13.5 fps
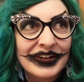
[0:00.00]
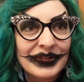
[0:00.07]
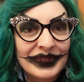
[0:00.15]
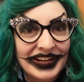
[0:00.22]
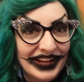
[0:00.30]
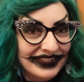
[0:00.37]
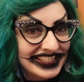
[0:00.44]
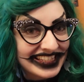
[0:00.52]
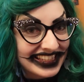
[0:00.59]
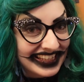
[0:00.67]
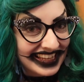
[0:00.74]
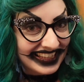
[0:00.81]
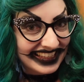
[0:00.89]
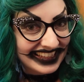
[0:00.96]
When I was a
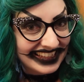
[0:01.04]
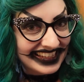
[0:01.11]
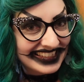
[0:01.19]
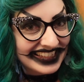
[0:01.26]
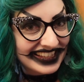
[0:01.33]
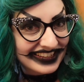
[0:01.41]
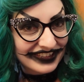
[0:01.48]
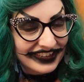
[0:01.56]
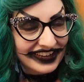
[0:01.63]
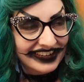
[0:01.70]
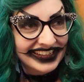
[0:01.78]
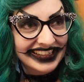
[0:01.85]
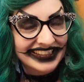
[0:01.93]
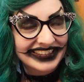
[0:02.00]
kid in
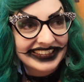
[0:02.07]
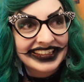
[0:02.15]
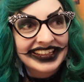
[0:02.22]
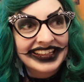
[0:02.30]
kindergarten,